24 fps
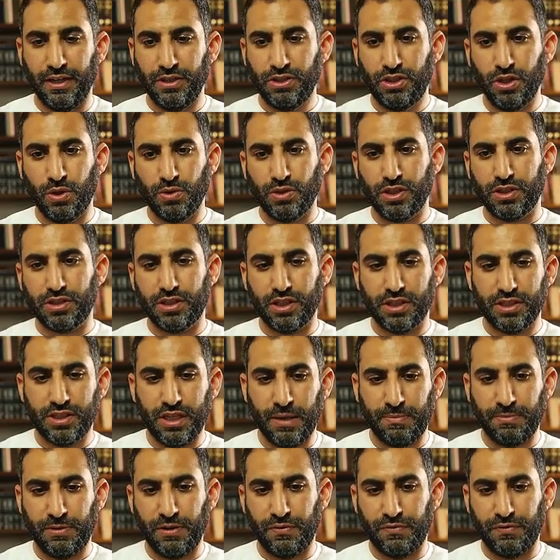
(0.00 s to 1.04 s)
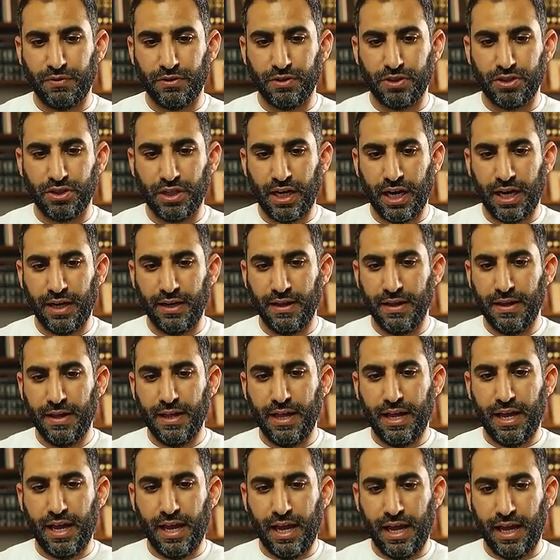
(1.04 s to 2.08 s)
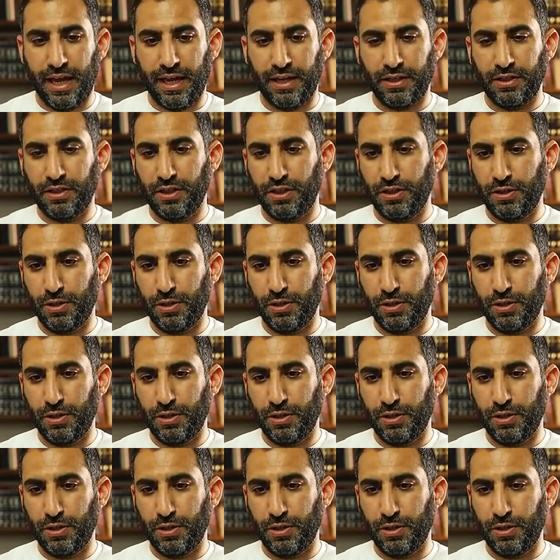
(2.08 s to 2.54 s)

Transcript: Don't just accept your first shot, and